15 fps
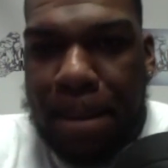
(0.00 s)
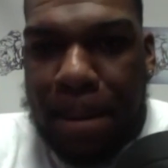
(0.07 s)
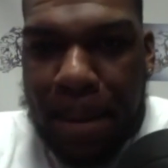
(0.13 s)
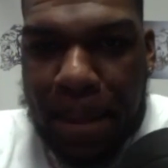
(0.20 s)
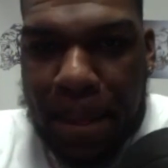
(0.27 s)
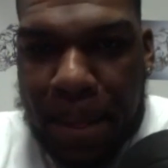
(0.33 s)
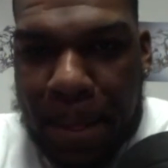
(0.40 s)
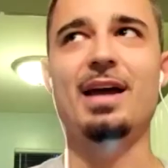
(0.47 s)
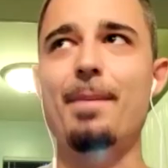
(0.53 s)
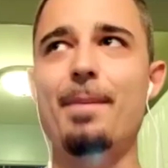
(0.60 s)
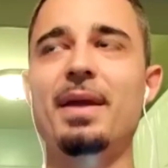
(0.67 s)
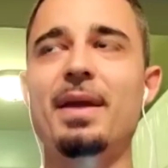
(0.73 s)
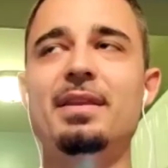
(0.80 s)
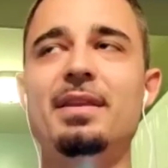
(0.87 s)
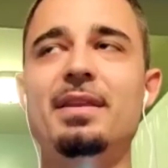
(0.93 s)
Yeah, I
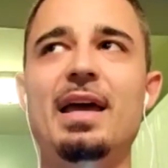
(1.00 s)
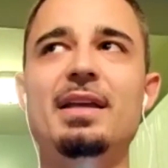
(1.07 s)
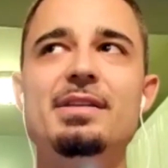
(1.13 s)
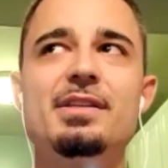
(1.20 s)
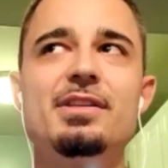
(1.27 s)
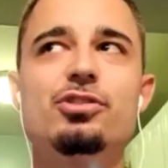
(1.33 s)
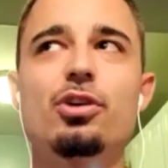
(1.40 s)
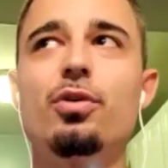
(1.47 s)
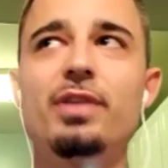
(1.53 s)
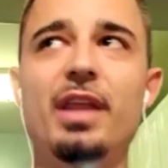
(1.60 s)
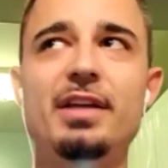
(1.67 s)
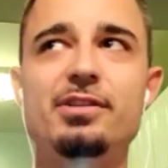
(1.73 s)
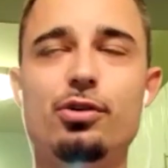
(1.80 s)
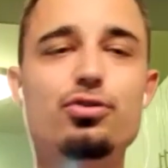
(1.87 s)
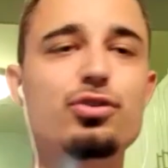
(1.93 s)
made that easy. So, like,
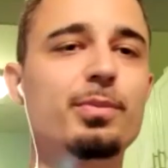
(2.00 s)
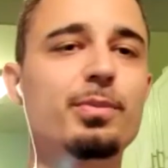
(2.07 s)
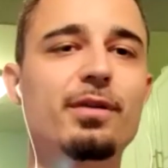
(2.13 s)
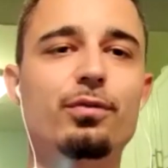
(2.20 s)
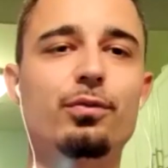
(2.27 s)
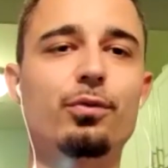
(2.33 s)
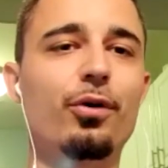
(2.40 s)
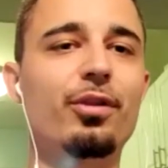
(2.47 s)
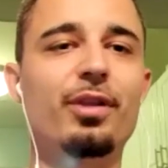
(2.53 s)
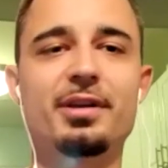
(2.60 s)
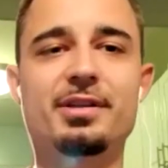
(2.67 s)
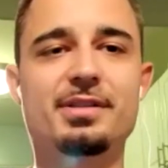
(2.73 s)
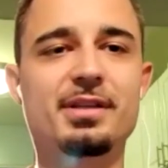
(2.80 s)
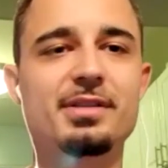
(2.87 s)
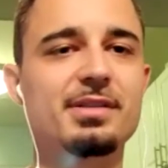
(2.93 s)
social media for Royal
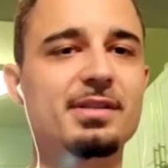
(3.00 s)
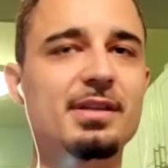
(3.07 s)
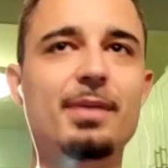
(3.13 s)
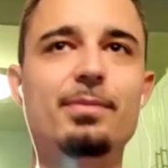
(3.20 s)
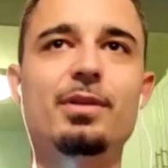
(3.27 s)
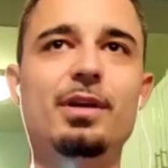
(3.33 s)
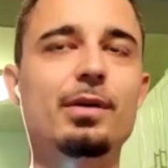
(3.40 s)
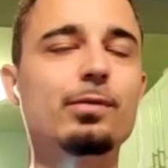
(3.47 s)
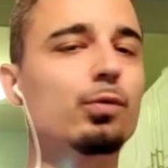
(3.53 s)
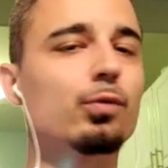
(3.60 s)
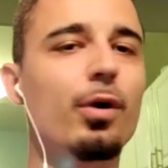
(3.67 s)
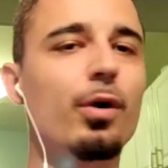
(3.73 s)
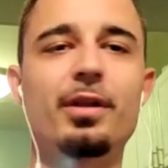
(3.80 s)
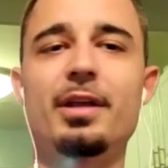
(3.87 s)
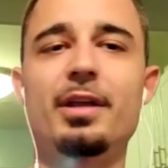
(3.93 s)
Legacy is the same thing.
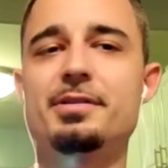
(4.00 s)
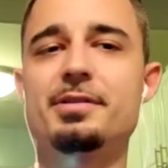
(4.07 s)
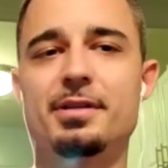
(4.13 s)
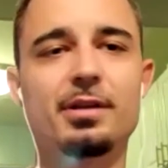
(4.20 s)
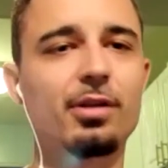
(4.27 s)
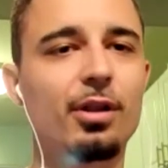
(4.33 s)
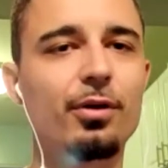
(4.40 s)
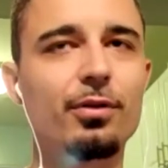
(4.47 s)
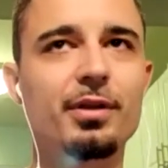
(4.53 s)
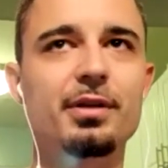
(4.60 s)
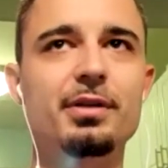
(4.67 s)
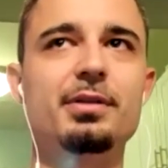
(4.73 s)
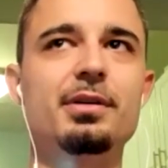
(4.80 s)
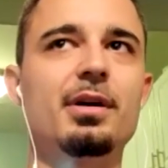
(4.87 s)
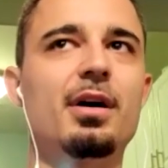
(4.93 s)
Royal Legacy
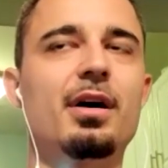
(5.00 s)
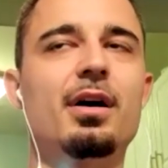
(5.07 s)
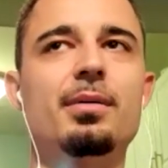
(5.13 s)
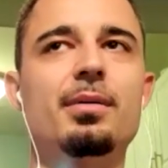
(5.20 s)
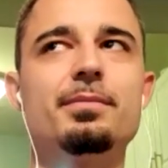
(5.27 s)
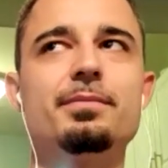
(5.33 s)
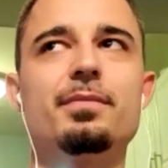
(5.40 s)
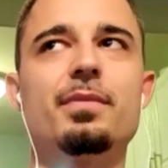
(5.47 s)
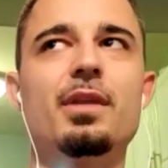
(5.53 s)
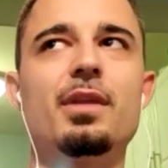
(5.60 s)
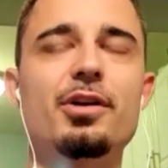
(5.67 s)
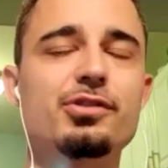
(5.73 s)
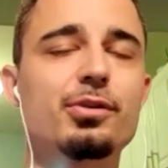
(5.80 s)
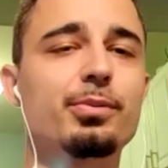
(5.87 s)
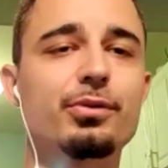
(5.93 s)
Clothing,
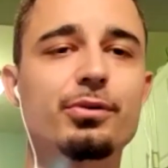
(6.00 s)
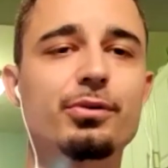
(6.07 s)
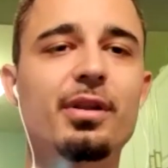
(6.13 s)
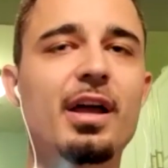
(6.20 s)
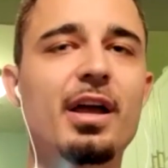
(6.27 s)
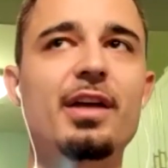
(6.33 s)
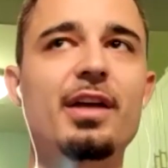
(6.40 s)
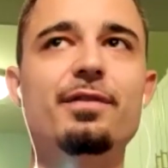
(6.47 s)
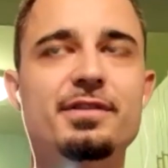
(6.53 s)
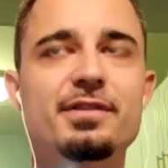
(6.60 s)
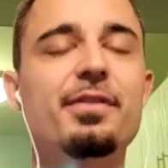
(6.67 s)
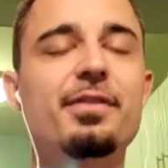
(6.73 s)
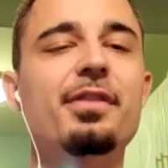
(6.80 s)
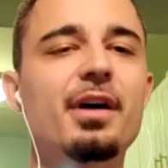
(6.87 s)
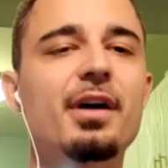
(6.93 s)
Hustlepreneur Life. It's
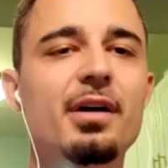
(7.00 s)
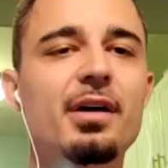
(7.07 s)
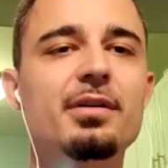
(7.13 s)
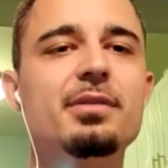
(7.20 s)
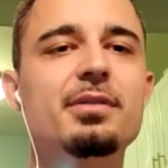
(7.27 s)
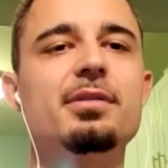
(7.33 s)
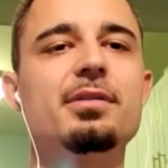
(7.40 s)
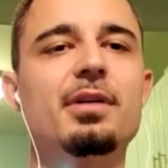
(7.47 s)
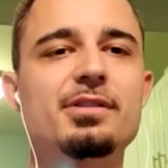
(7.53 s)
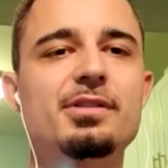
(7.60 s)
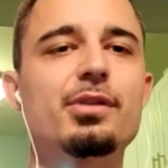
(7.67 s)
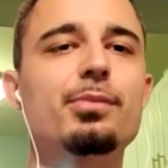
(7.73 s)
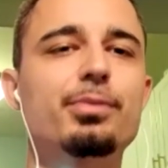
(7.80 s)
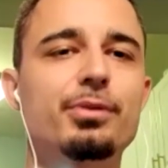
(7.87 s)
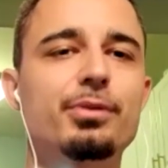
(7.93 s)
the
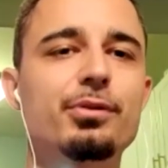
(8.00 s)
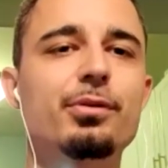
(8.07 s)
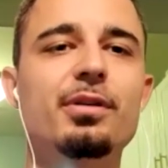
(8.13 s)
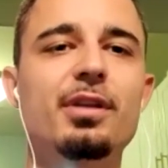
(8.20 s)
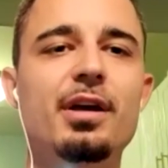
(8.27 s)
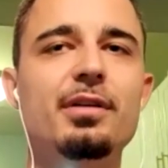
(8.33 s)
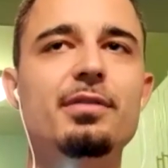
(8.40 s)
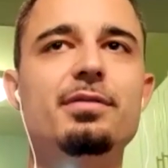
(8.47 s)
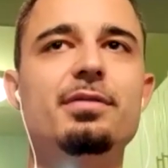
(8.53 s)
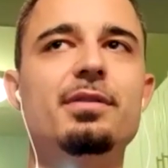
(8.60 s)
Hustlepreneur Life.